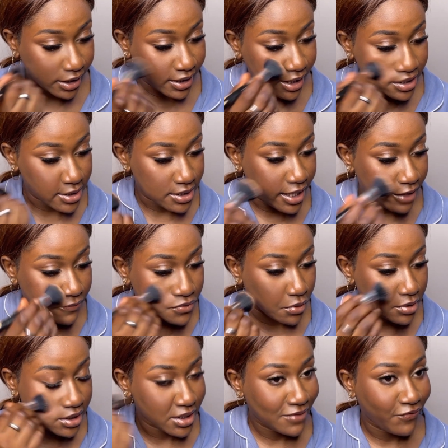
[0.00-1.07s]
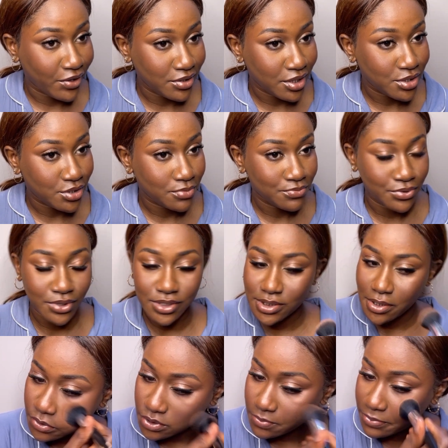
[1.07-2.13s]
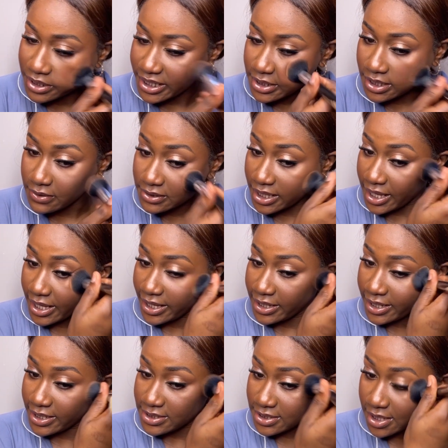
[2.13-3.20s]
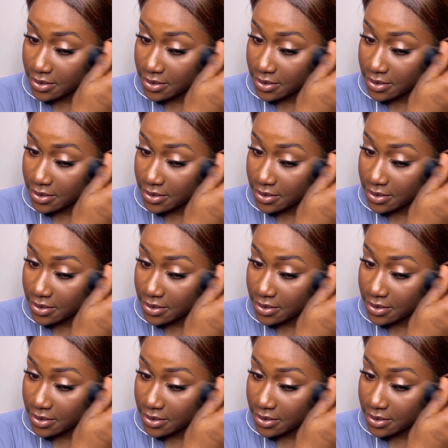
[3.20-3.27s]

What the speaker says: that is left on this foundation brush to blend out that highlighter.